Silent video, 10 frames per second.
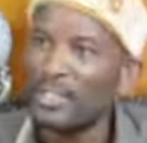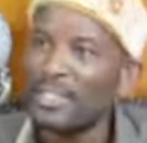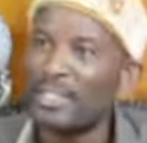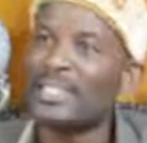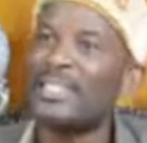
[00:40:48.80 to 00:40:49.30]

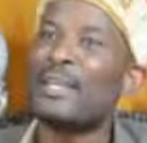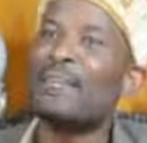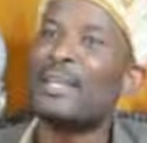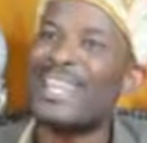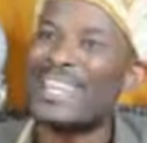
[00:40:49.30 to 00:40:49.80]
This is a
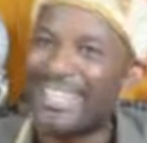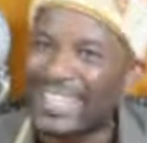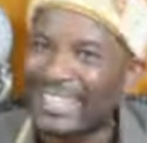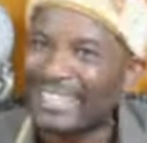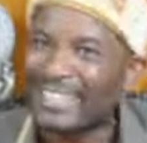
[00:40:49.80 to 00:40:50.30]
plague.
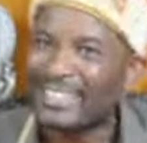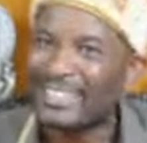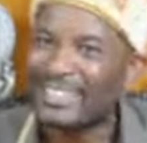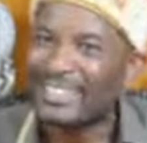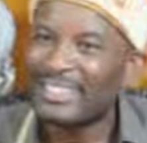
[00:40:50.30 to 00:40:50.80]

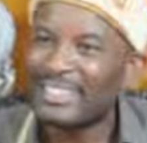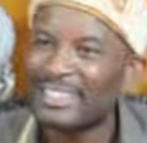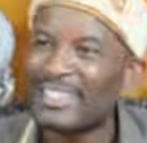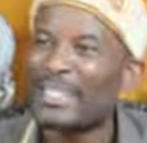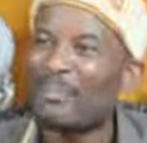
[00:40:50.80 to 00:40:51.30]

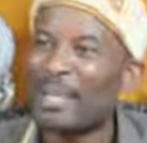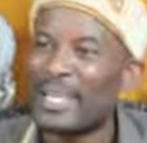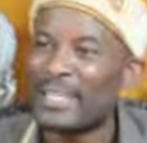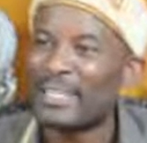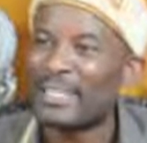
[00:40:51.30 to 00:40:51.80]
This is a
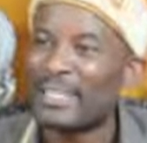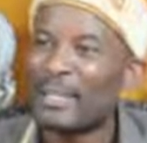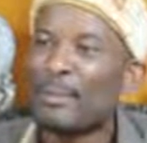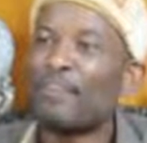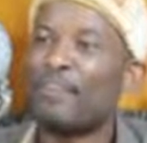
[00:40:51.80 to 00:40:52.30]
plague.
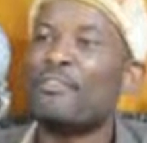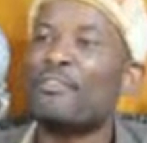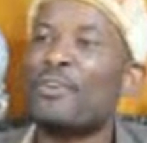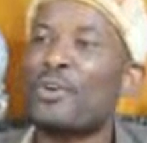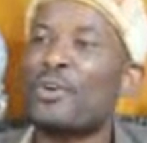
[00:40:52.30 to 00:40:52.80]

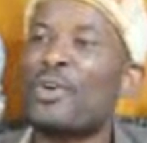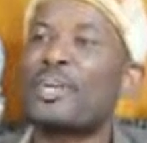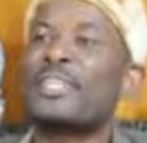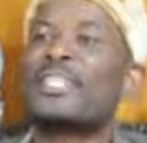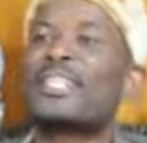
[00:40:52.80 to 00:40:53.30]
Before
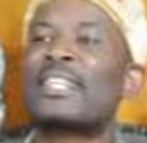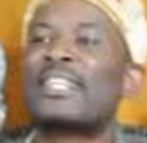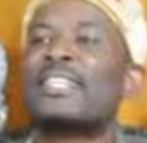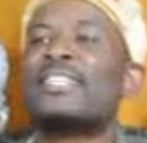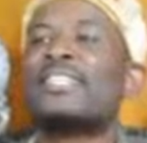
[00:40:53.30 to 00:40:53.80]
God
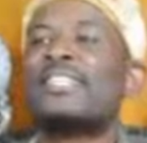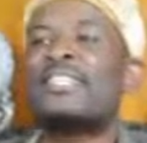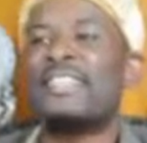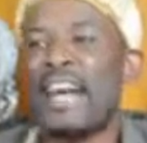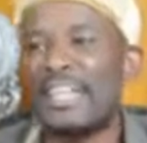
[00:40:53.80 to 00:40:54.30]

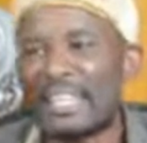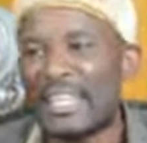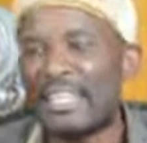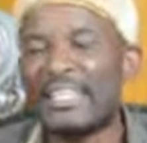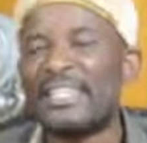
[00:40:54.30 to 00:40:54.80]
does
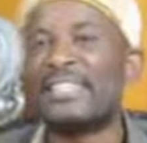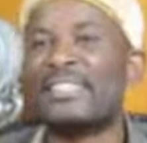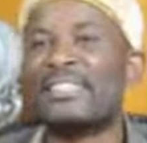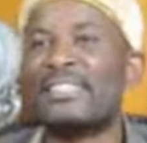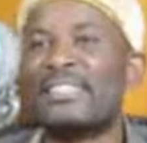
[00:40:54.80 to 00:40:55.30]
anything,
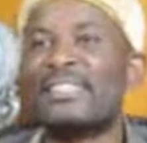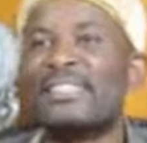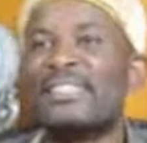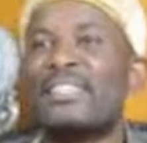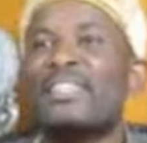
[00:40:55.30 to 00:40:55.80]

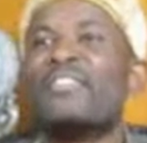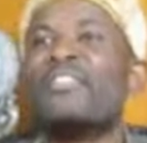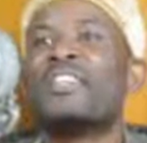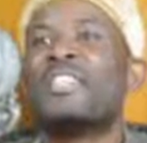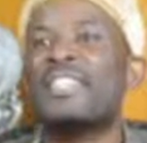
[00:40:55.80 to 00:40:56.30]
he
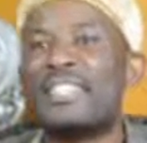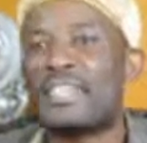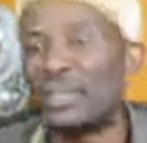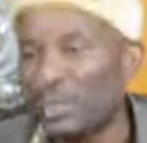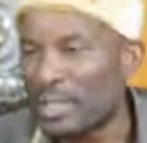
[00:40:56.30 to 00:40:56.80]
firstly
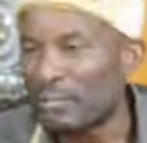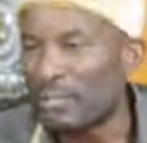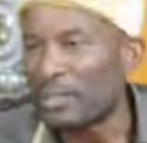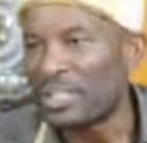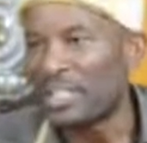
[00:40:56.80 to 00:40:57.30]
deals with the
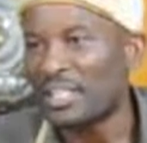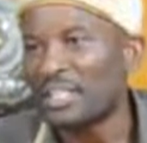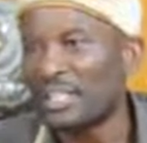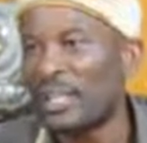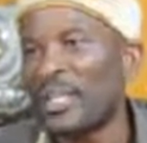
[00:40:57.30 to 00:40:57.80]

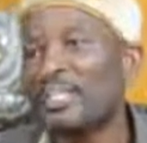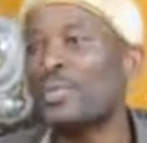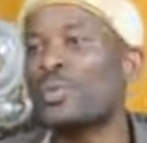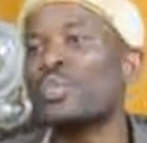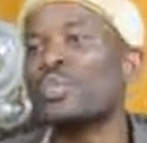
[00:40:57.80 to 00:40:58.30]
foundations. Hence
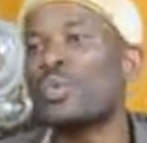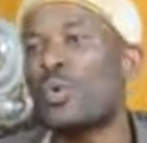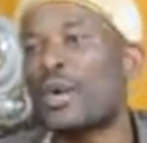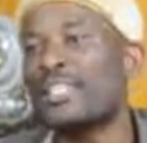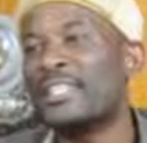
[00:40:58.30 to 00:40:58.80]
we saw
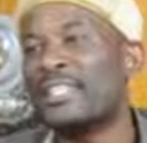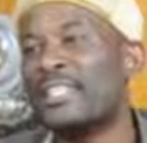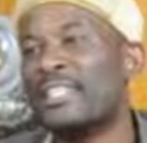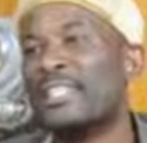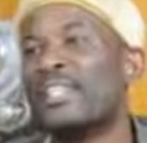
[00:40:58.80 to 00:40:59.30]
what he
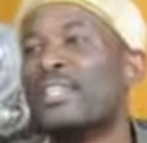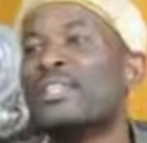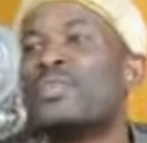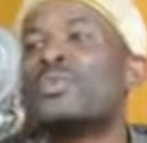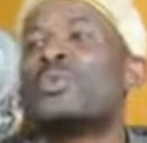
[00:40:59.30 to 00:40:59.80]
did
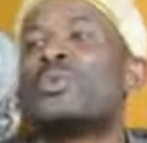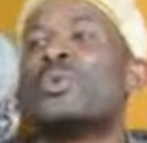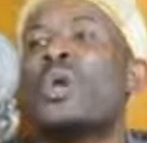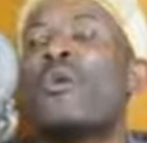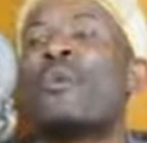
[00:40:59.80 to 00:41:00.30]

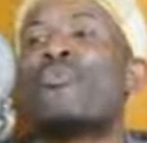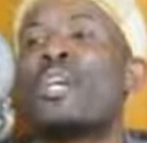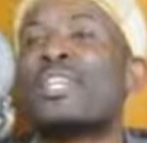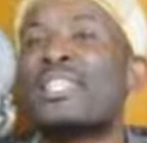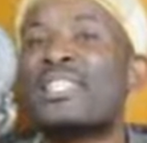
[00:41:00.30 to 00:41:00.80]
to our
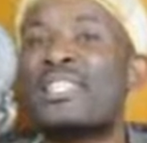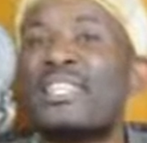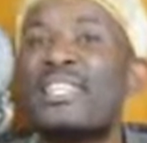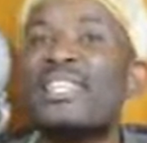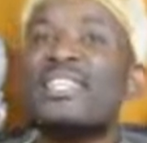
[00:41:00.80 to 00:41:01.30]
brothers
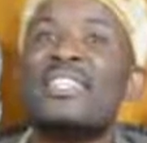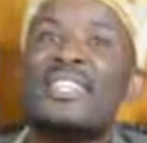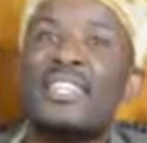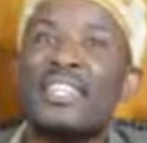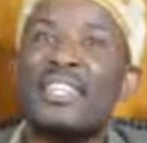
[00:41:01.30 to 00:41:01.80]
there
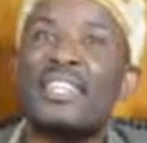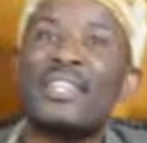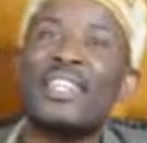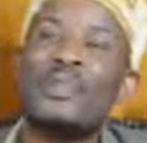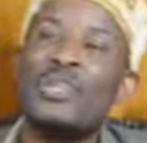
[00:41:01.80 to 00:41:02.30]
in
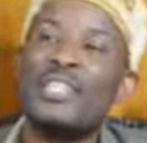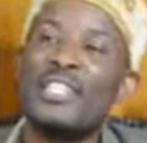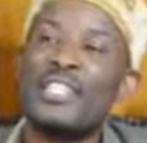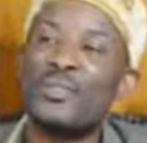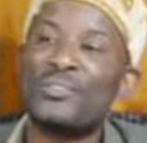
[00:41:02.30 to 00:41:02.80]
that
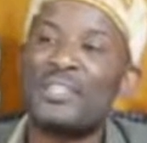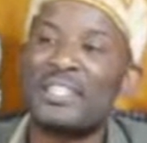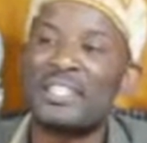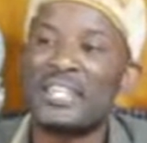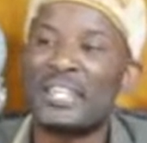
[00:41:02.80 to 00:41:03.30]
continent of
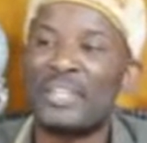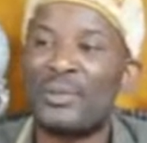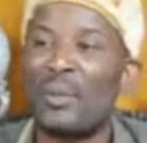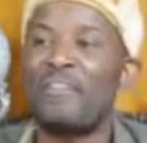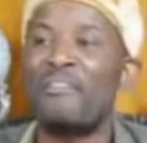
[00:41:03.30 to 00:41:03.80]
Israel, when